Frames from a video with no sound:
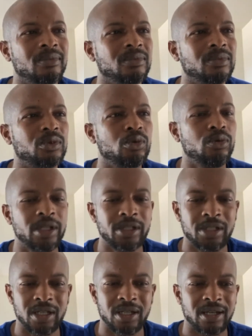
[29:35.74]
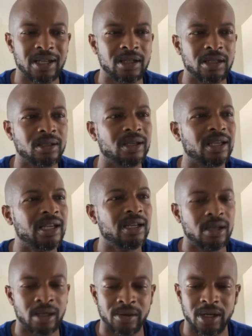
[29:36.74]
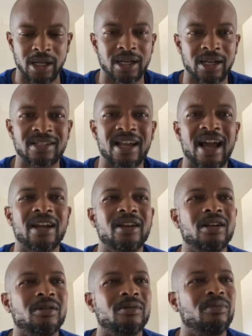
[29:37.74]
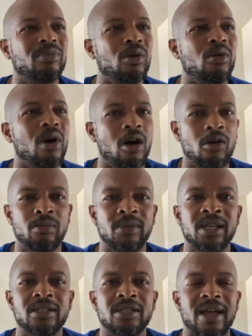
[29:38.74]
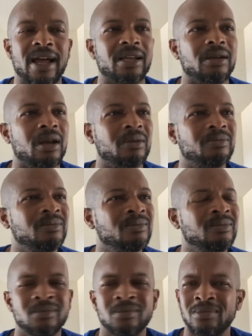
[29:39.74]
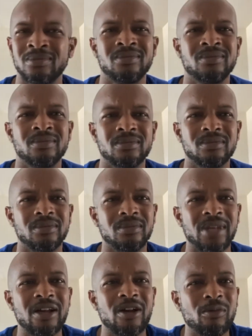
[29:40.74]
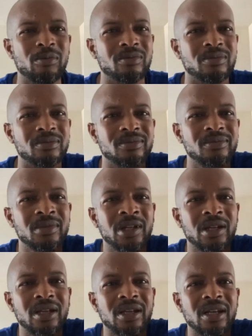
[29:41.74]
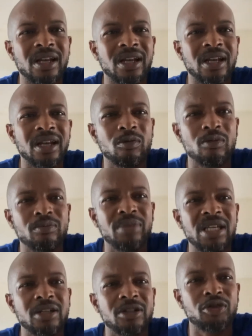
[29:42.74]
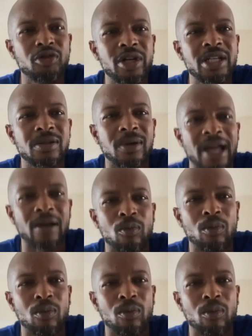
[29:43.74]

through this shit, nigga, any other nigga that's out here, bro, homeless, like, they gonna be in the streets, like,